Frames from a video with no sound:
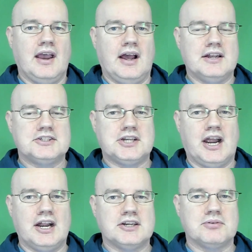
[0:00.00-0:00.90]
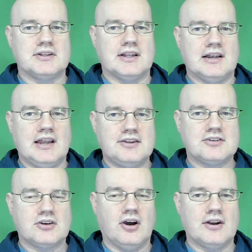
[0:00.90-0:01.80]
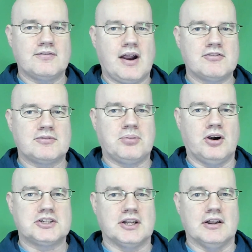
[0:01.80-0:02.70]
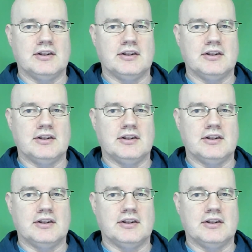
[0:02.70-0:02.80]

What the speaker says: and is charged with the lesser coat of arms of Portugal.